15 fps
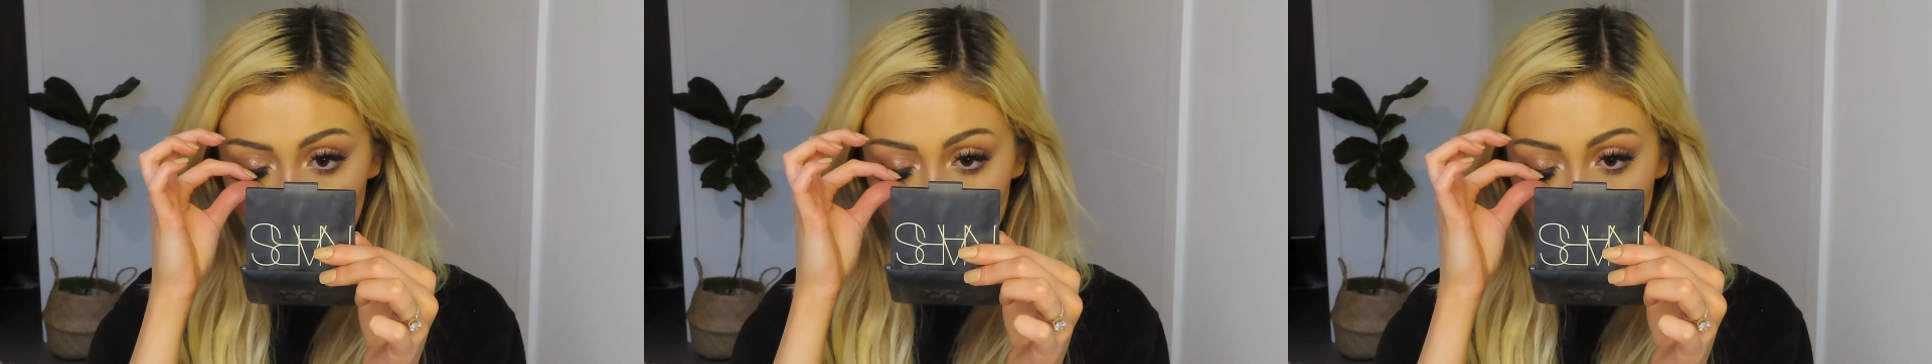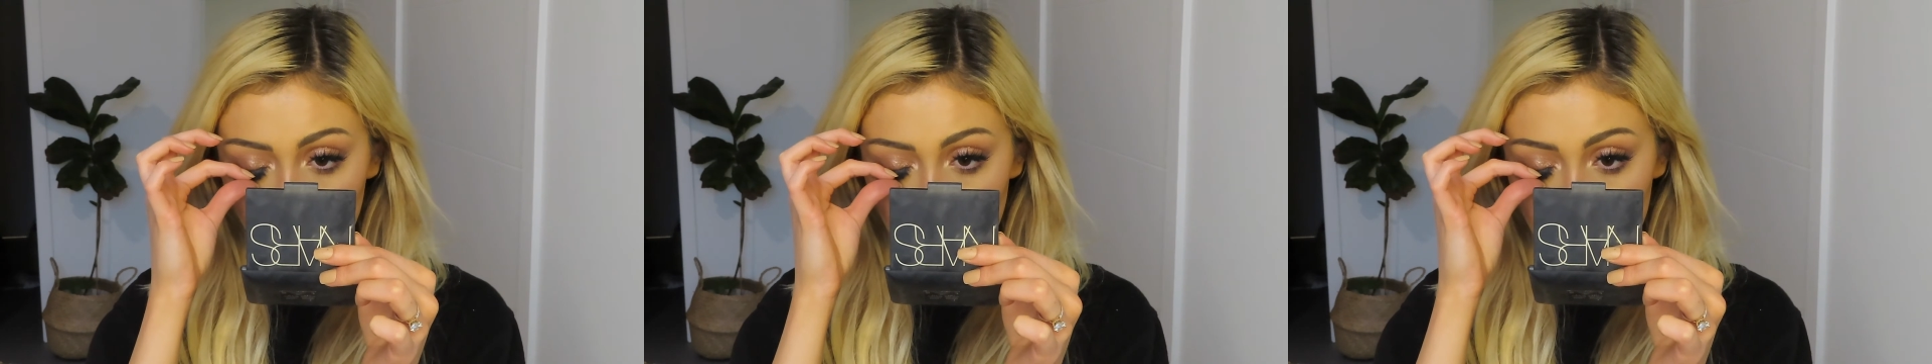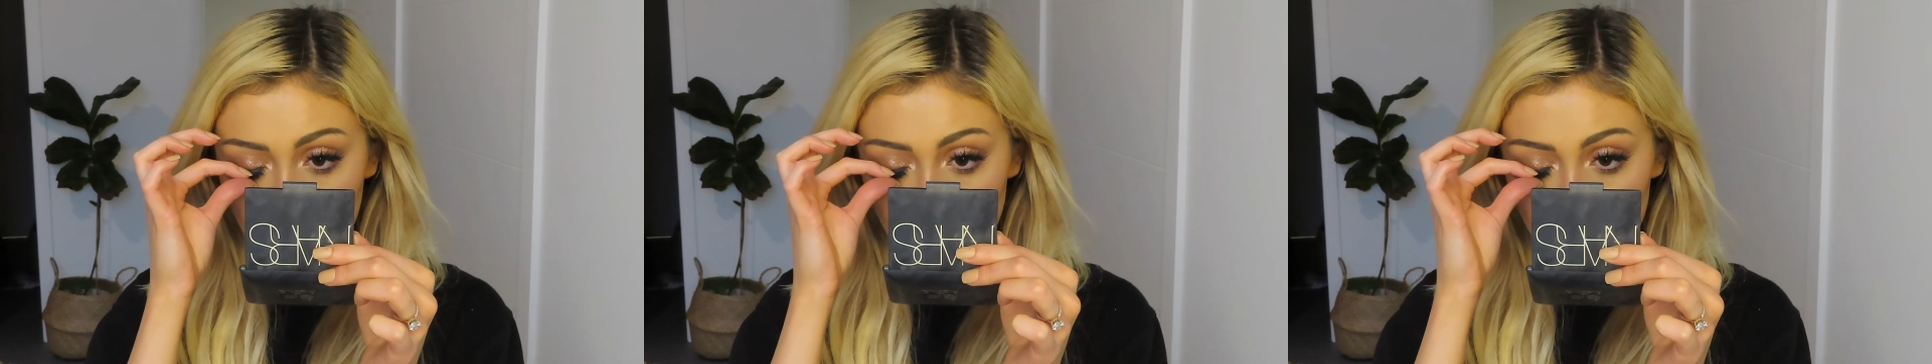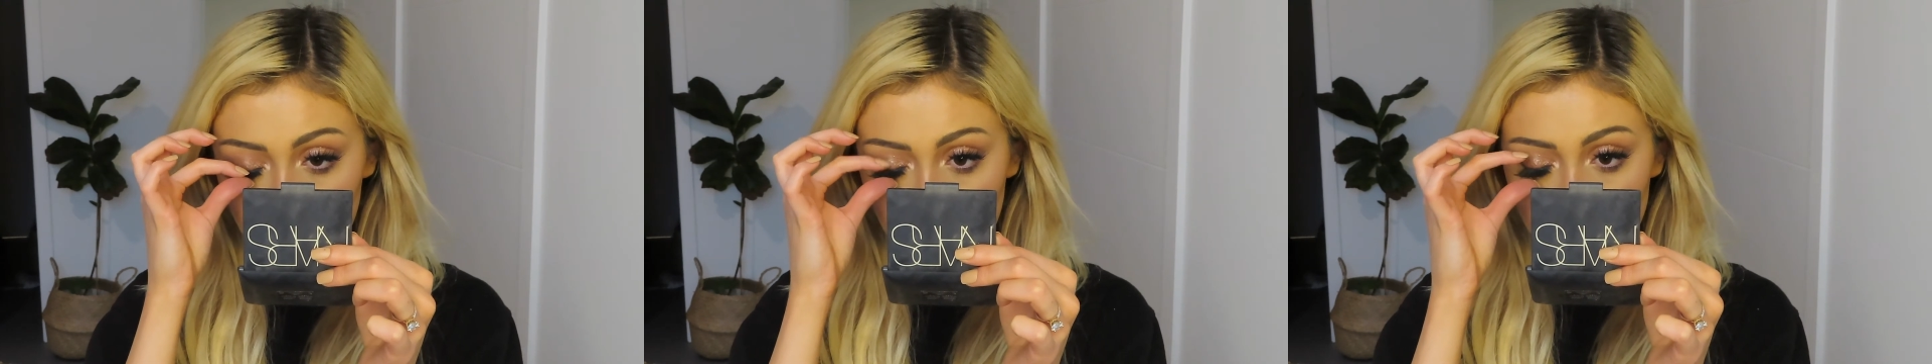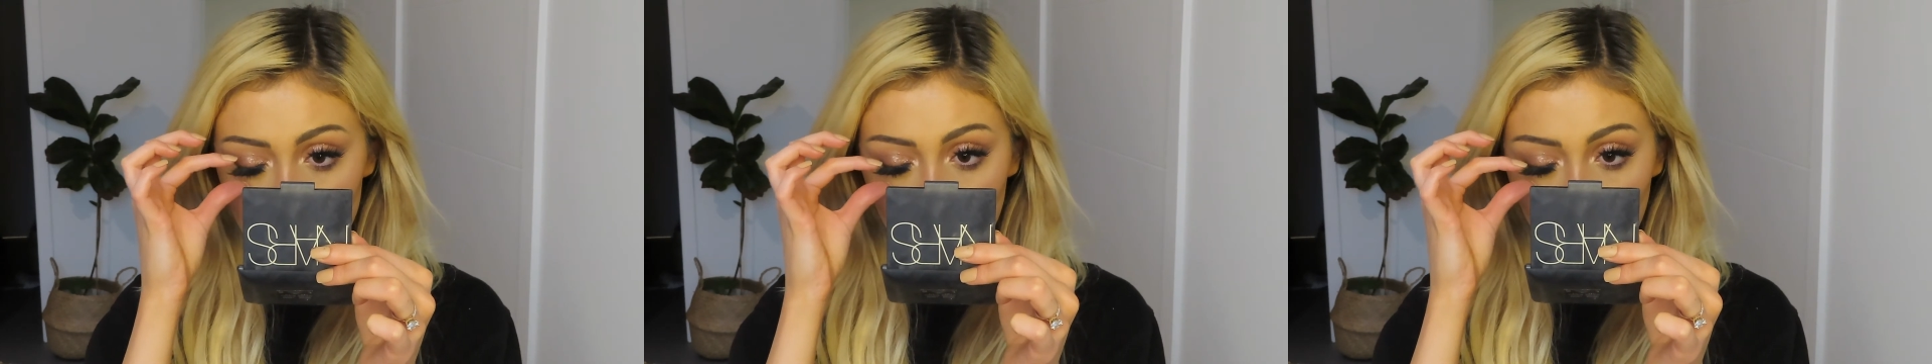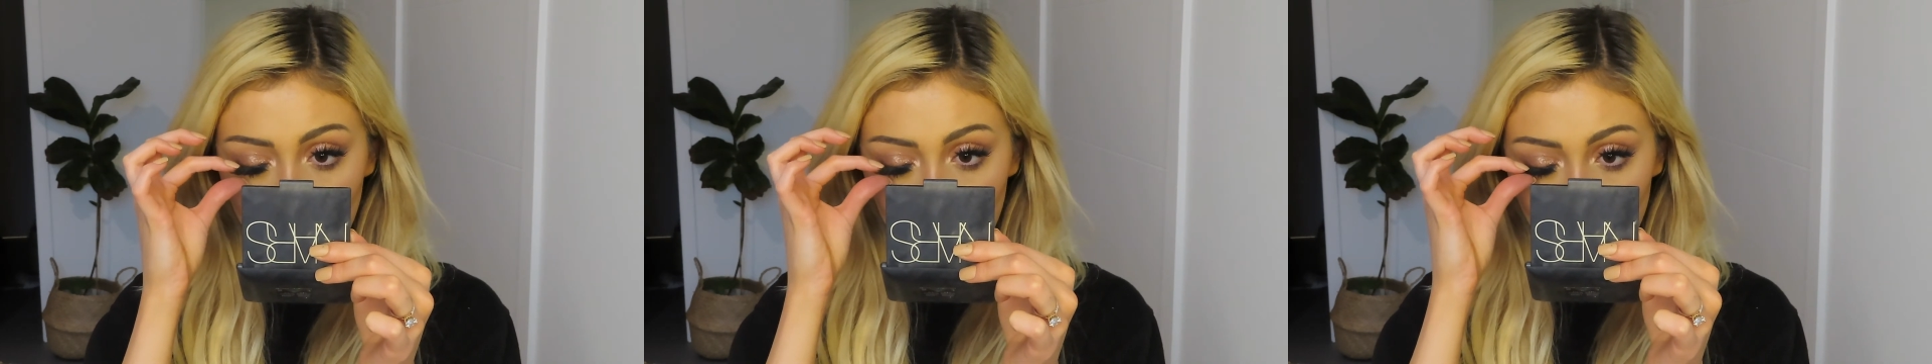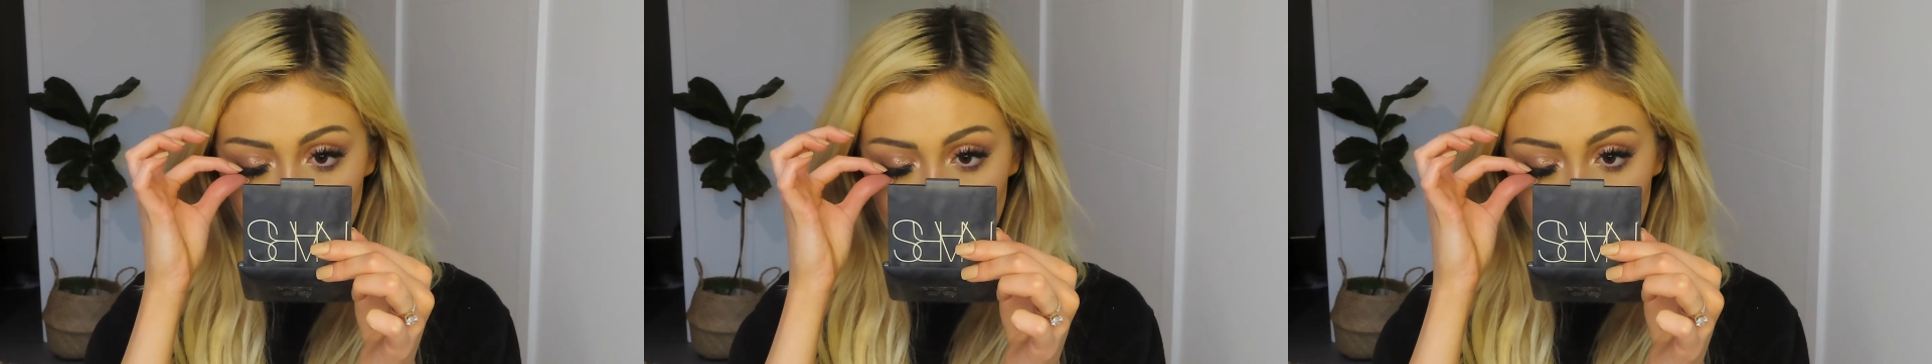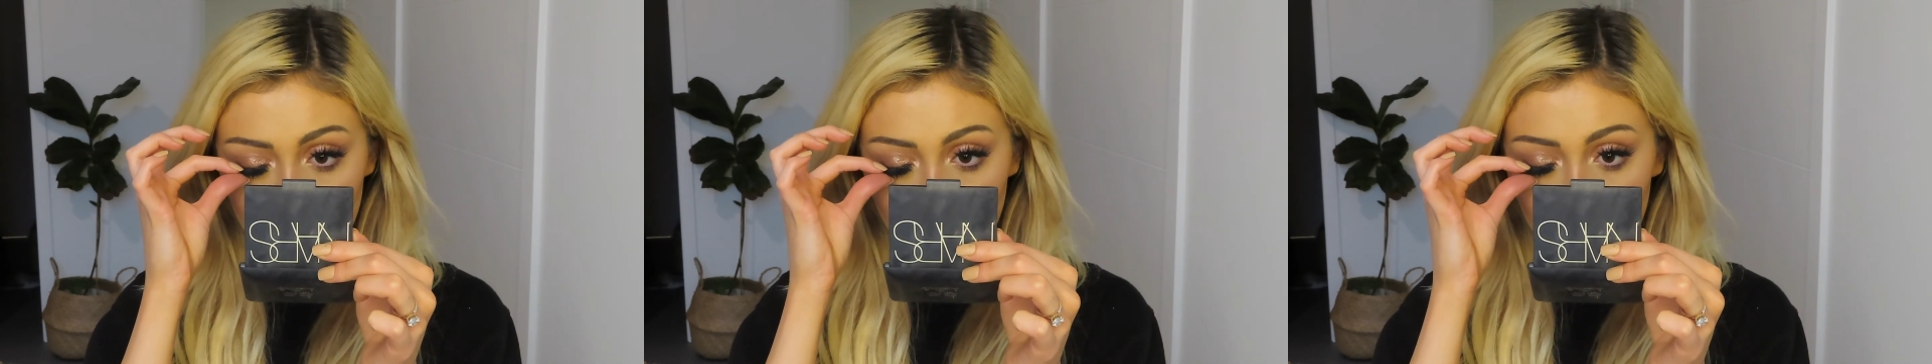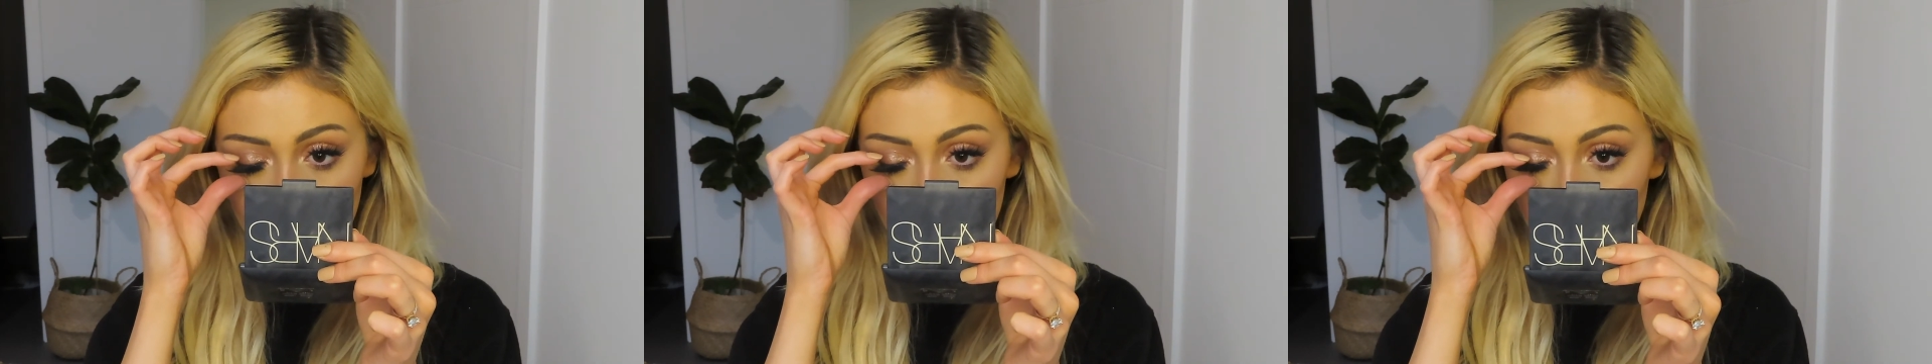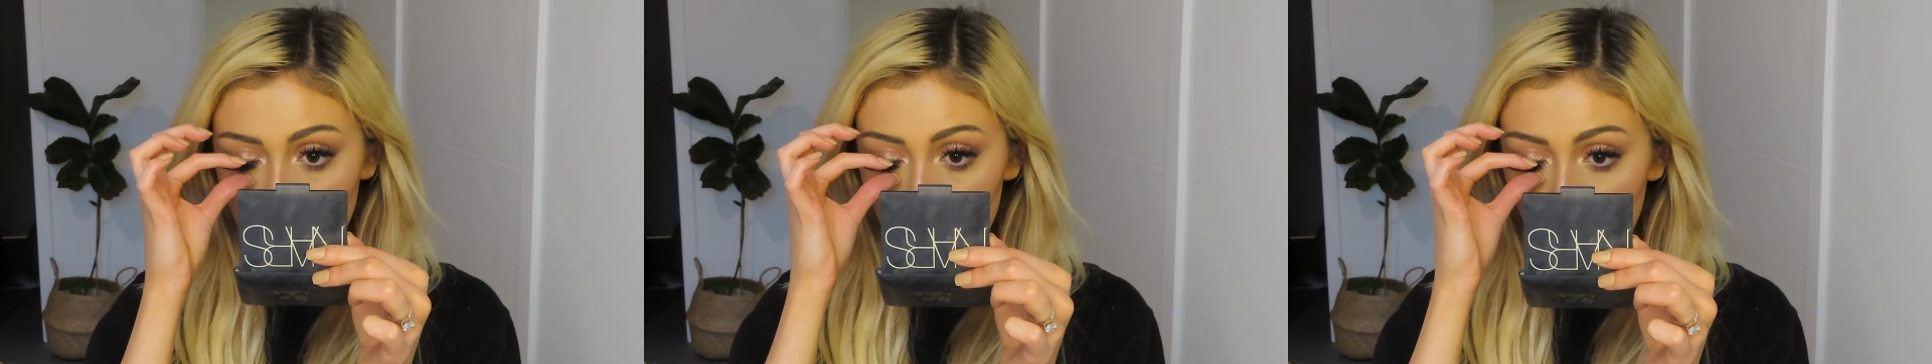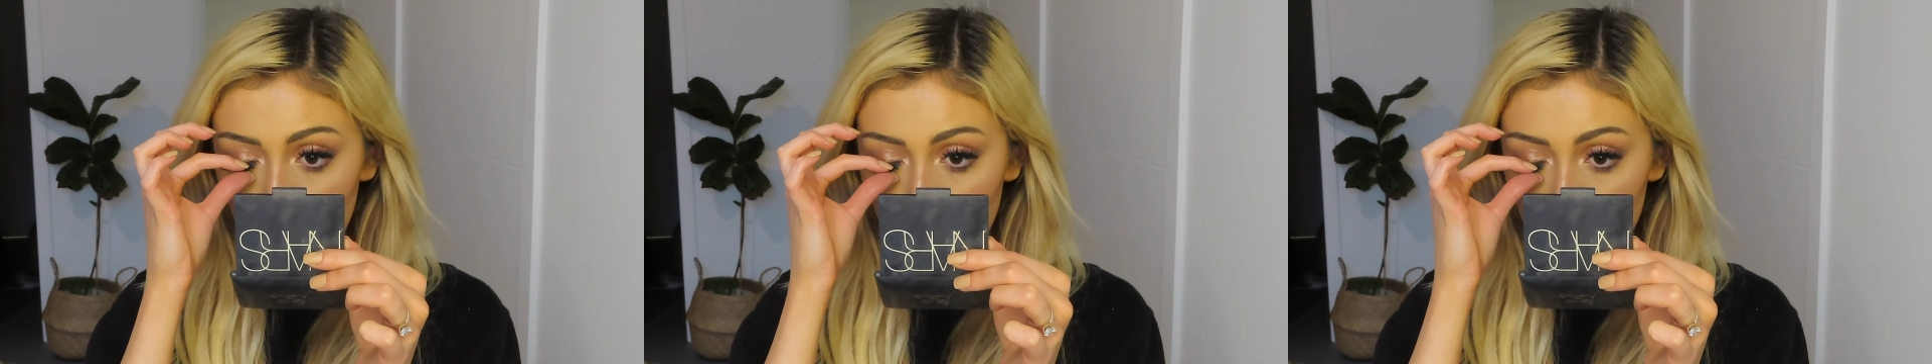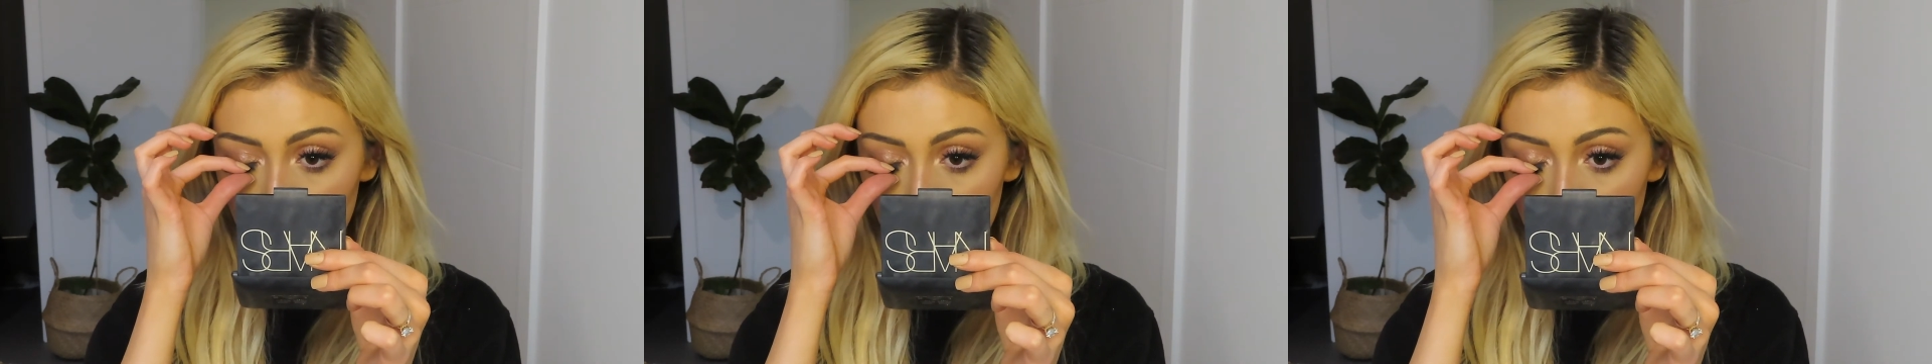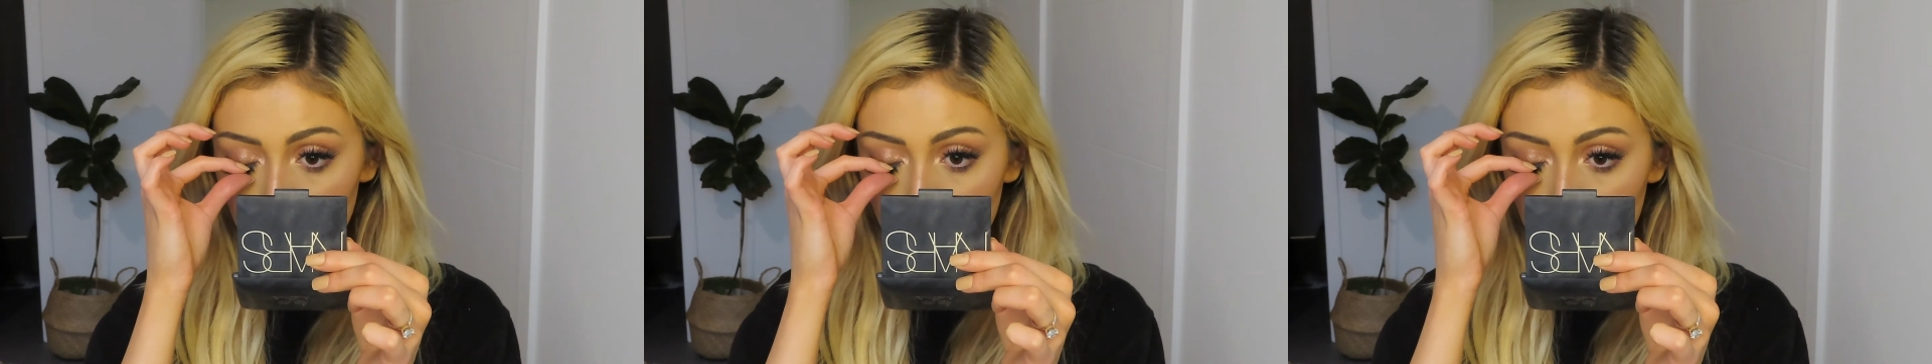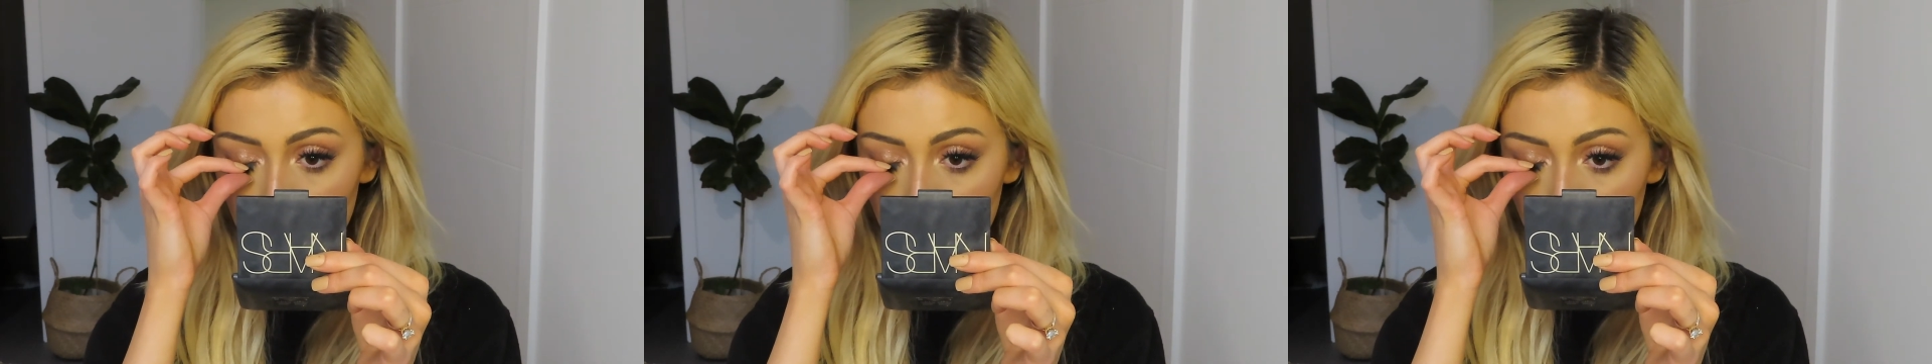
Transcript: wait until it's almost dry to apply them.